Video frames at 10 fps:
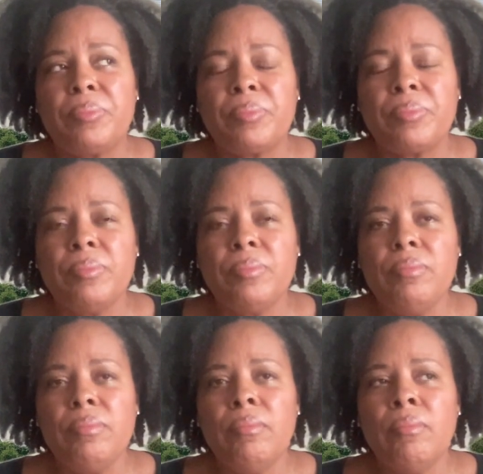
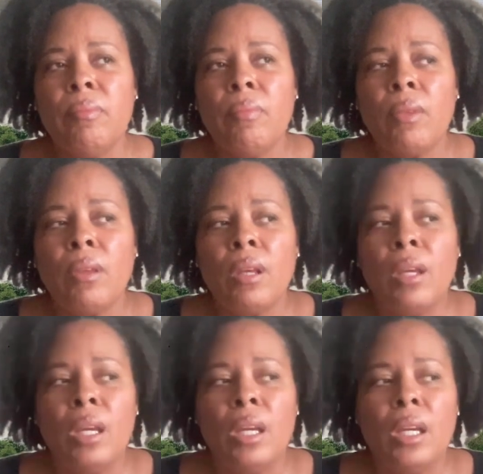
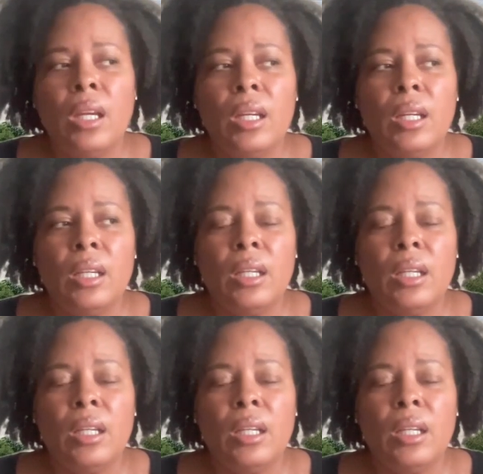(no one is talking)